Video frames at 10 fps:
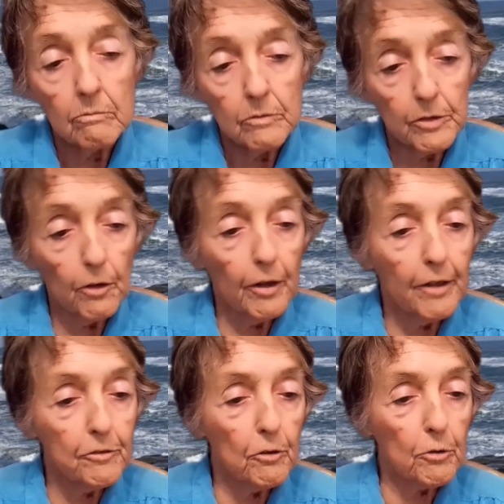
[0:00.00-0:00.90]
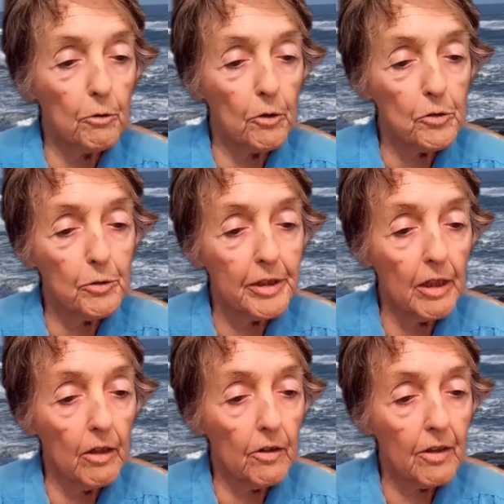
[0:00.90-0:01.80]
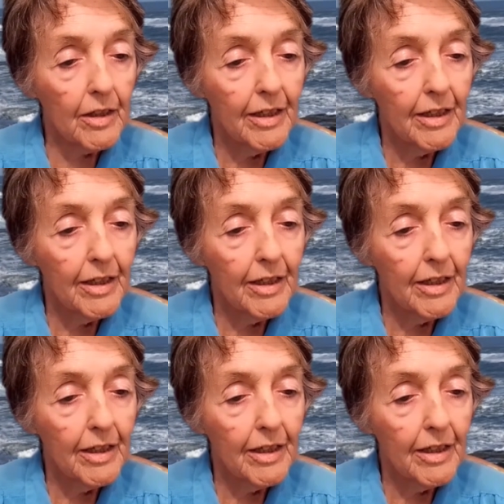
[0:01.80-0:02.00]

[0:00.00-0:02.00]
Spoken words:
And they'll hand you a grocery cart.